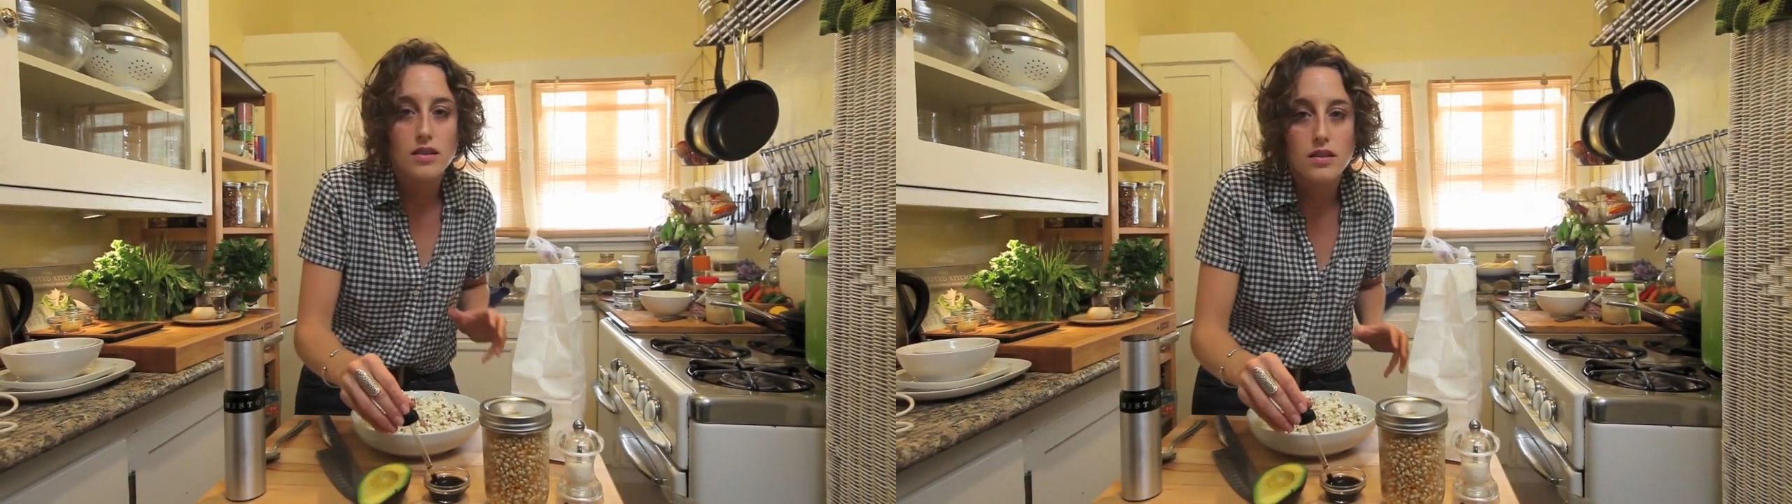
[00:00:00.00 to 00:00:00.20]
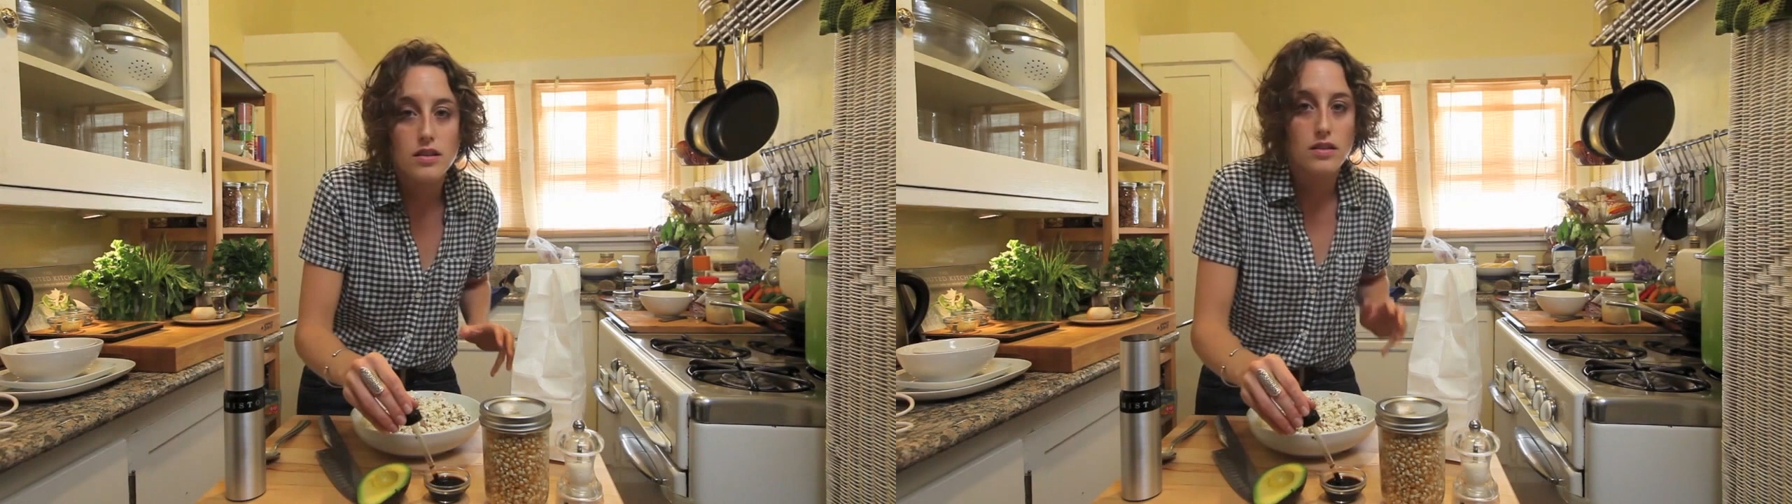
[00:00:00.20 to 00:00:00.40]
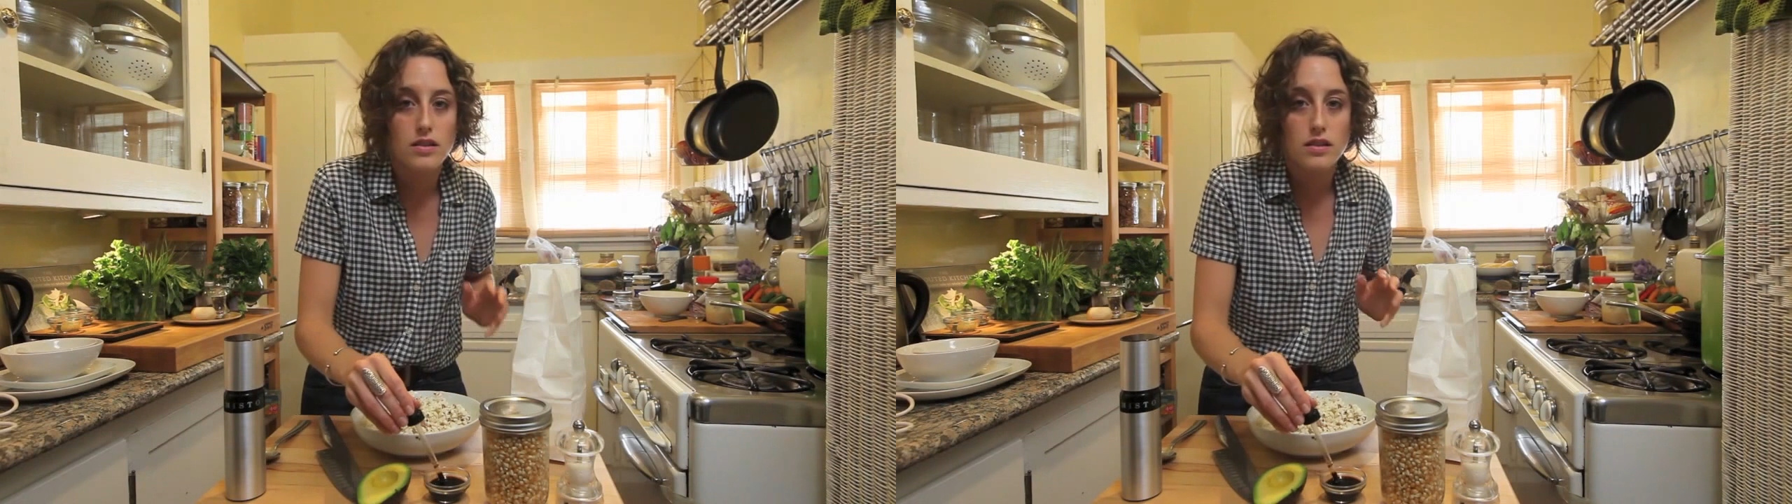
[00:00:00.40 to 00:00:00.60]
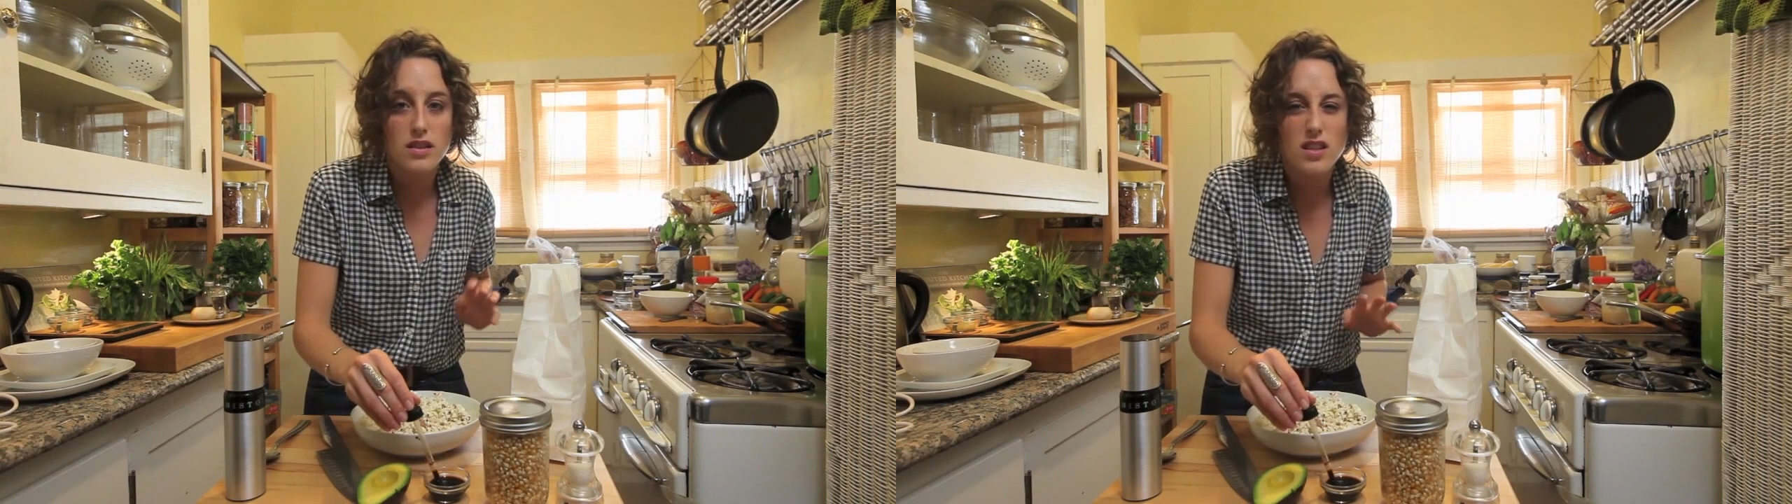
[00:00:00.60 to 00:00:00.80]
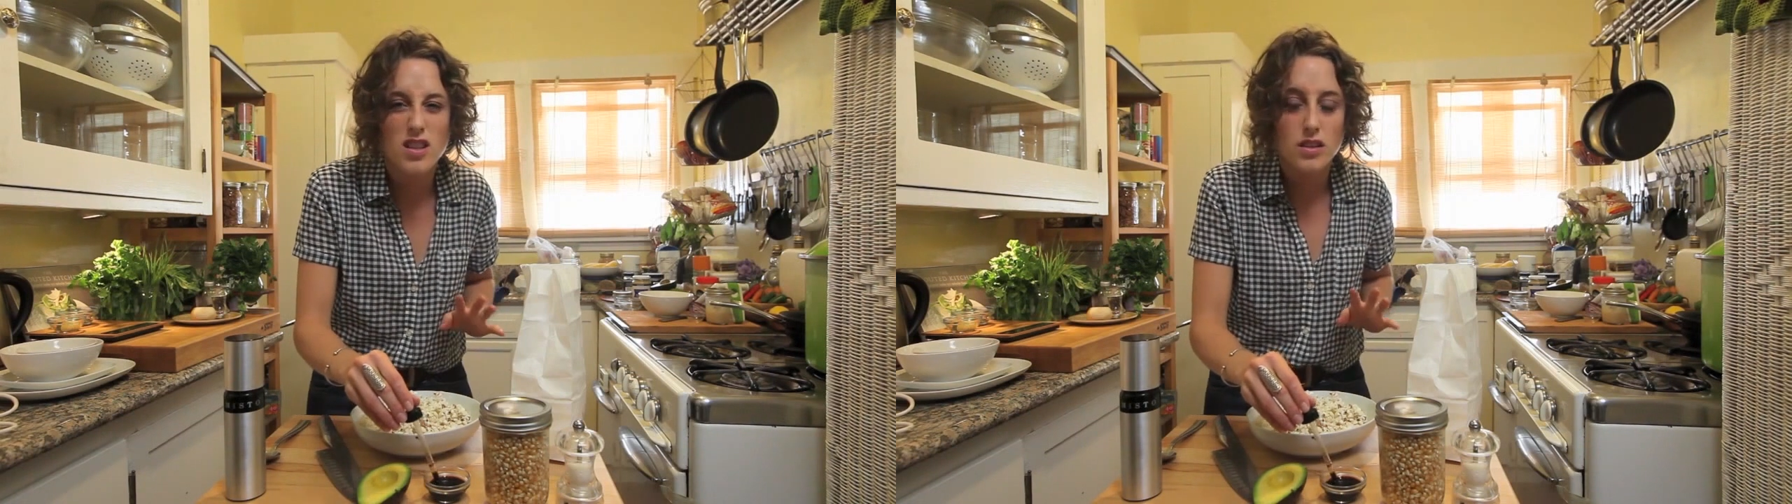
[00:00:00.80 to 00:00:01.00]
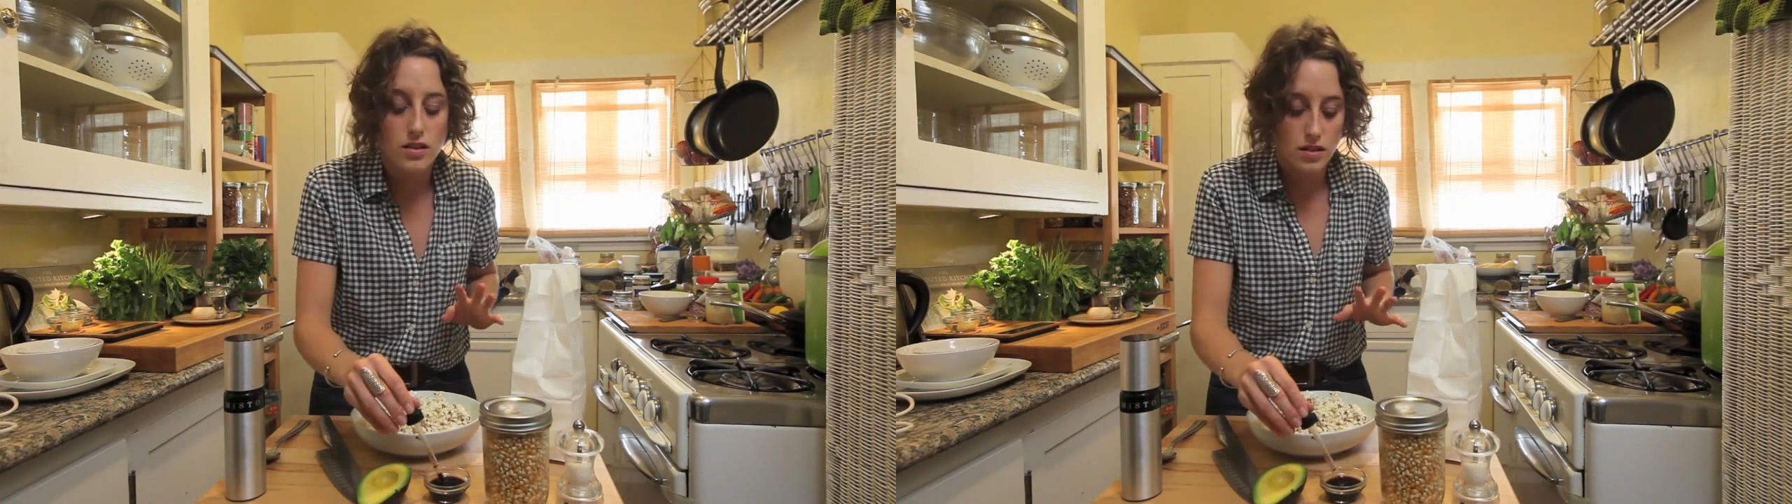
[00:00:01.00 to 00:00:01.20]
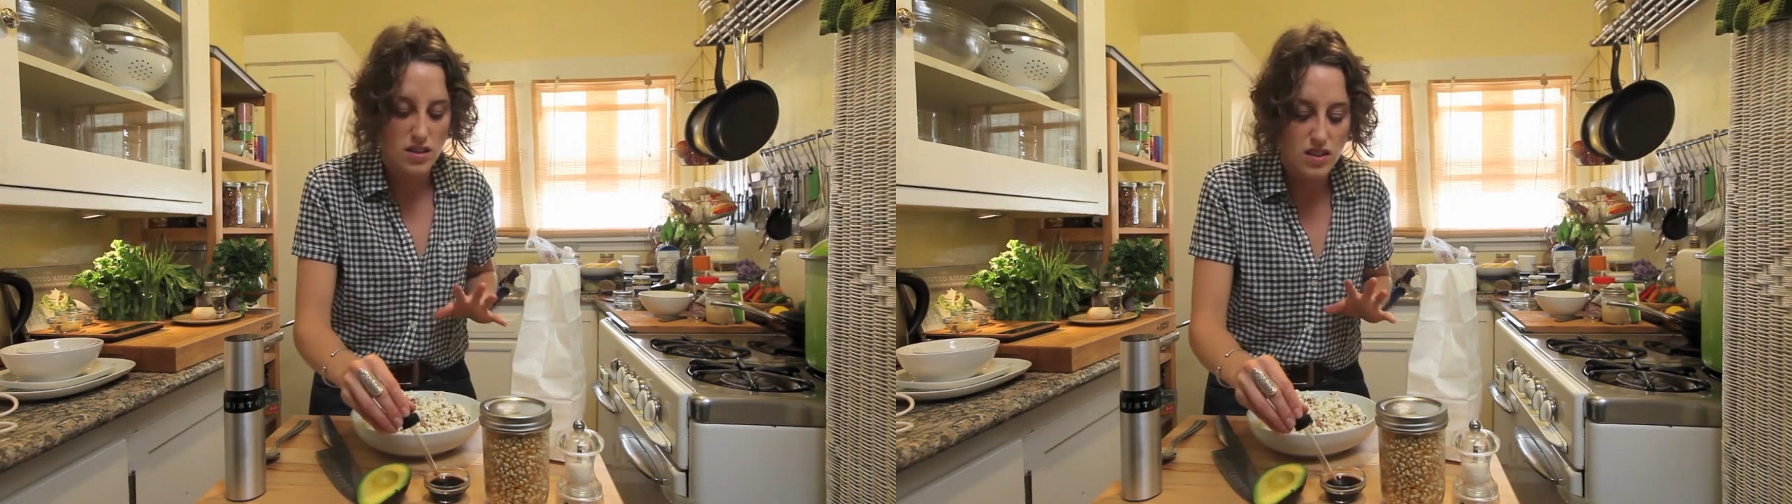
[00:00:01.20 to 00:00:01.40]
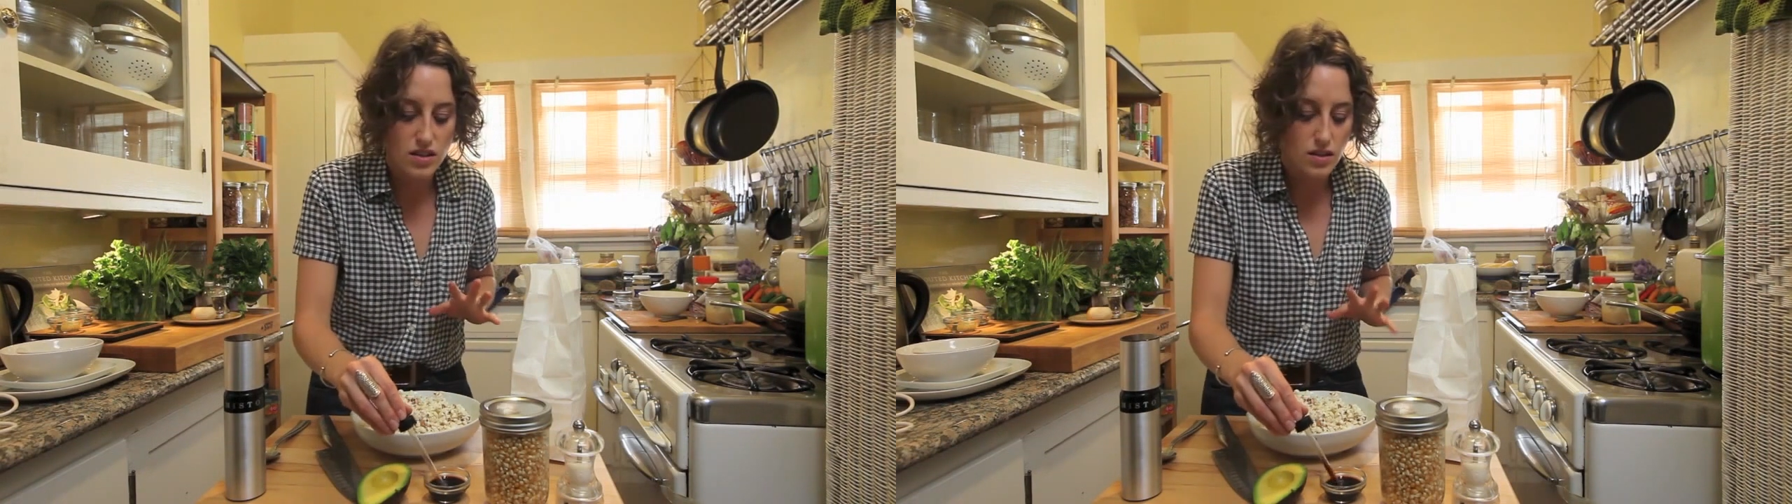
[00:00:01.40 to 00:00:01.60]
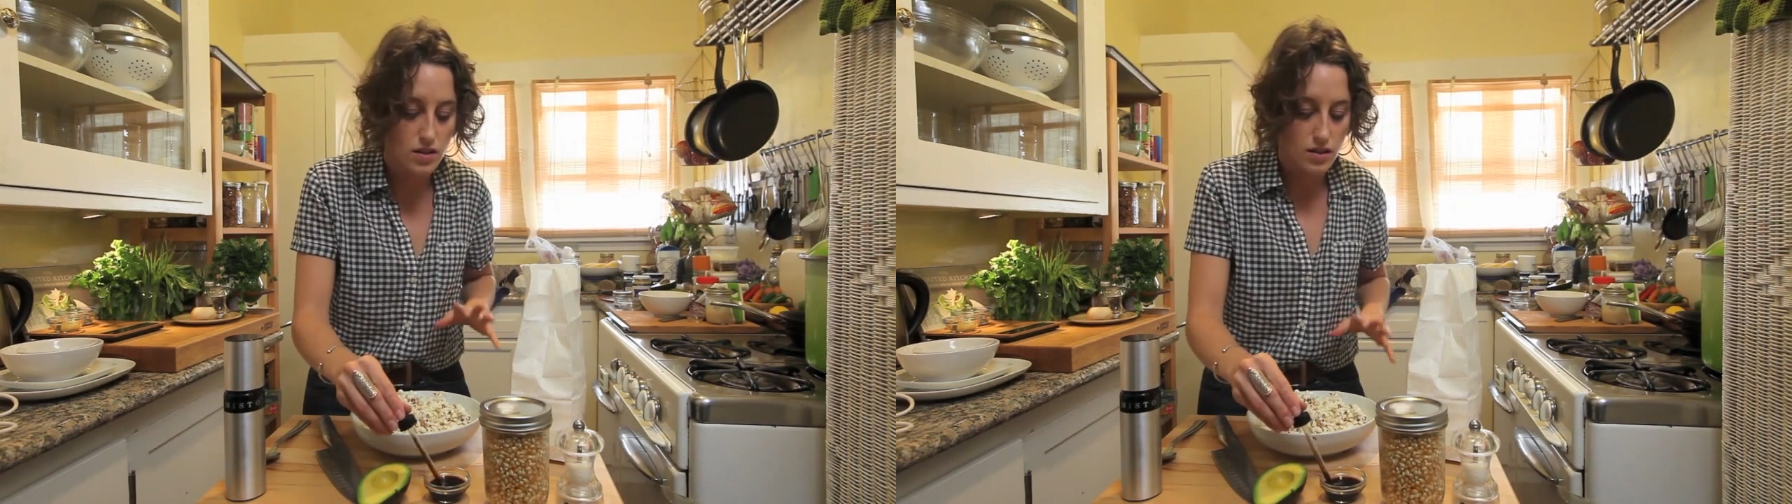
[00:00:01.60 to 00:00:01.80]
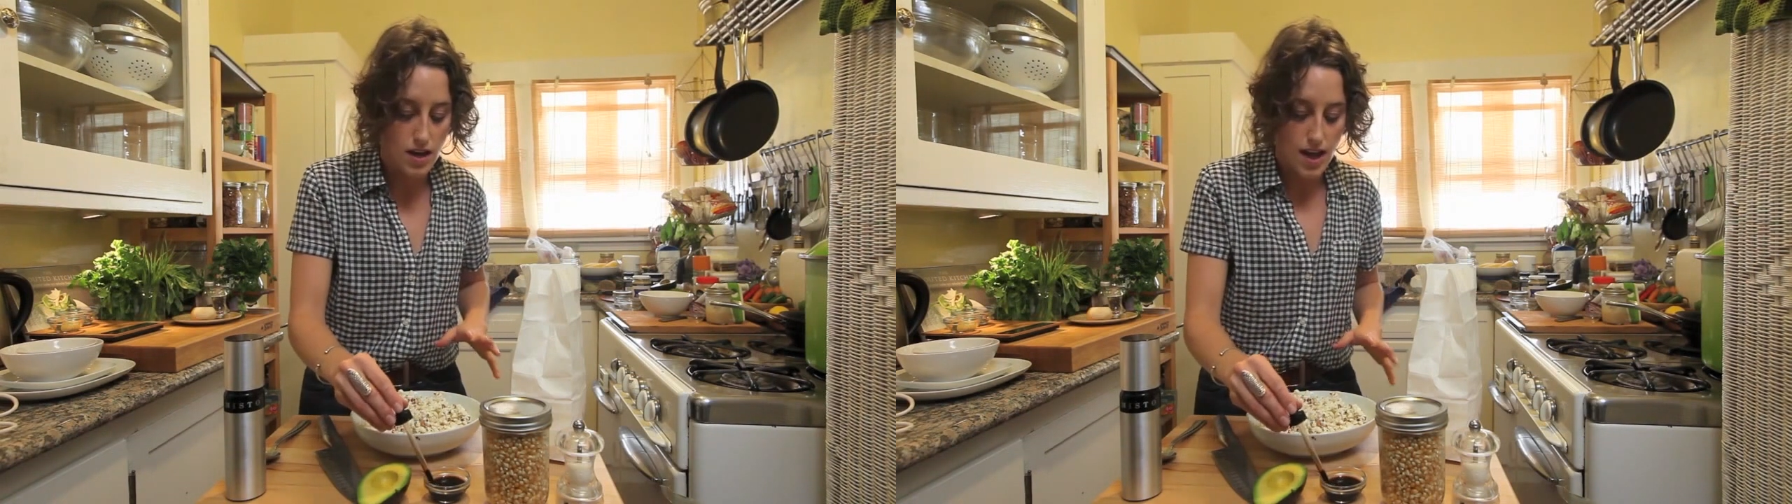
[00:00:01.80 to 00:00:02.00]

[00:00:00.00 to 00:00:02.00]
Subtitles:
tss, tss, tss.